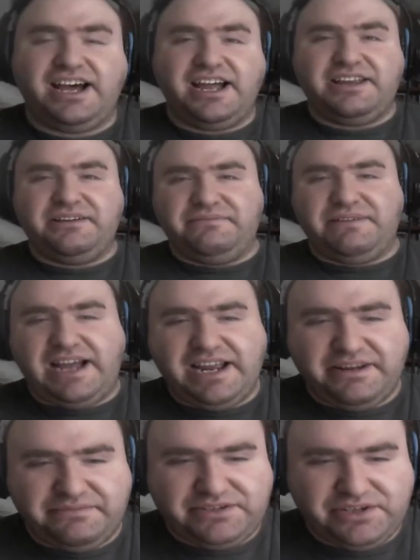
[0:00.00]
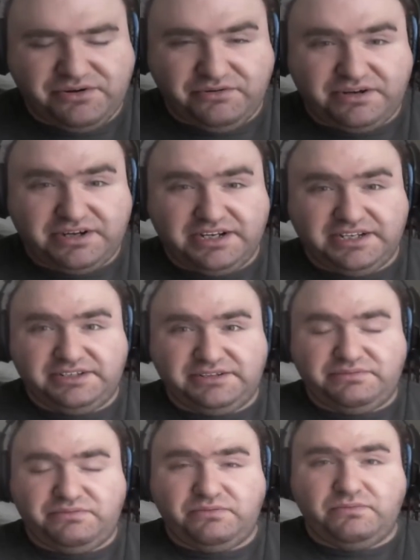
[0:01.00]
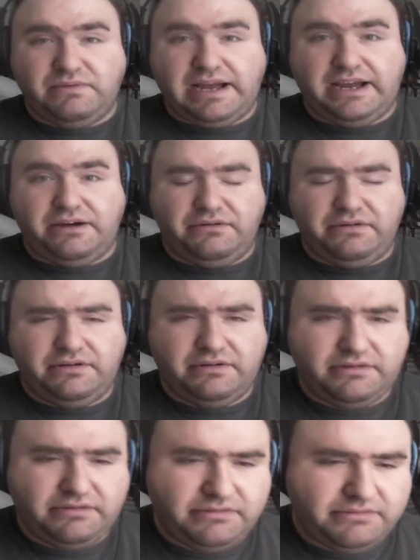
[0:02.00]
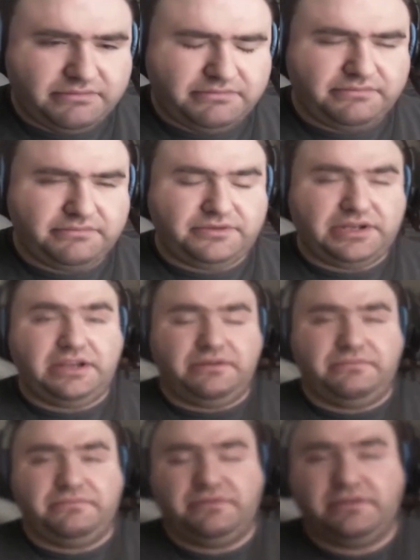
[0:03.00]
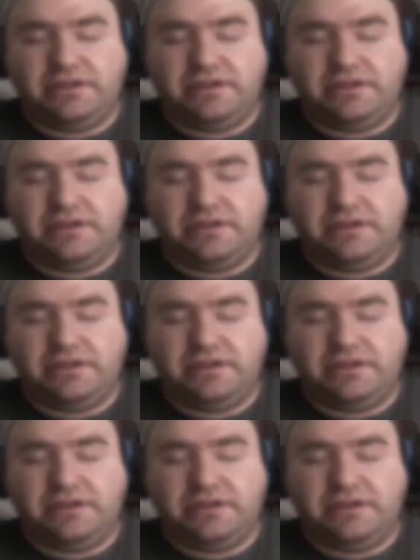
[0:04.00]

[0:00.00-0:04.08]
I am too, because, wow. Damn.